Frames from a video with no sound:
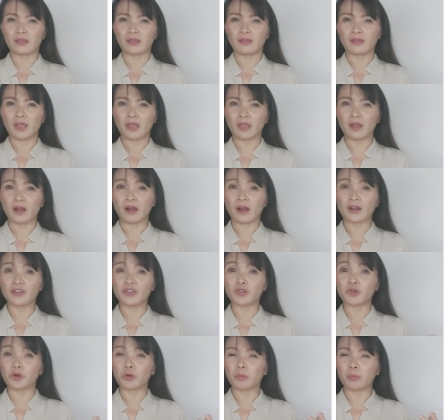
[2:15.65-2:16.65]
They are
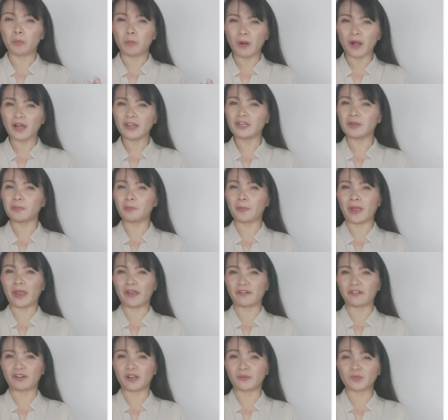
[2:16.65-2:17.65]
your body
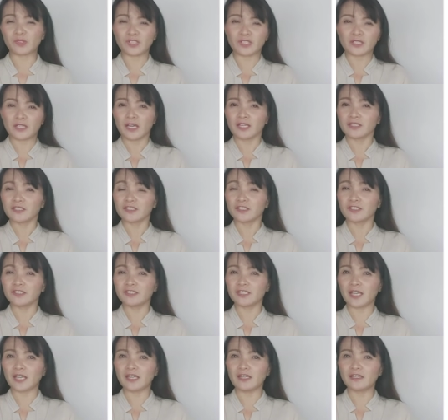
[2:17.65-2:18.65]
paragraphs that
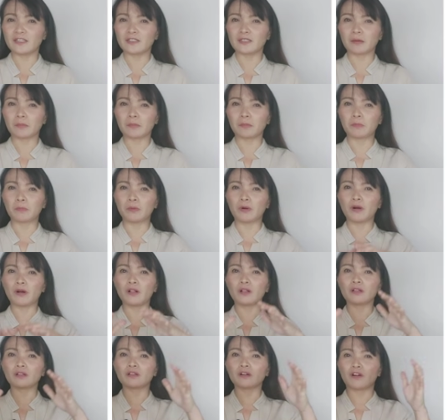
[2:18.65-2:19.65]
contain the
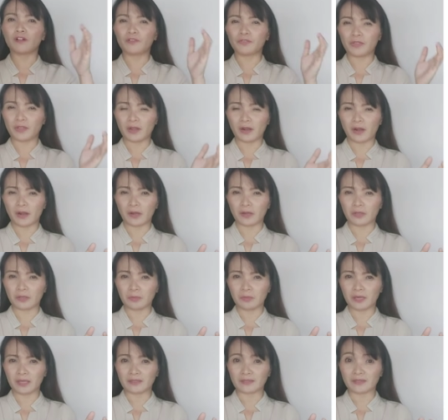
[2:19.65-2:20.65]
bulk of the
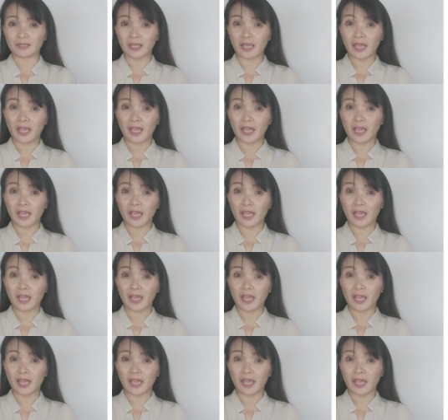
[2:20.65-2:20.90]
argument.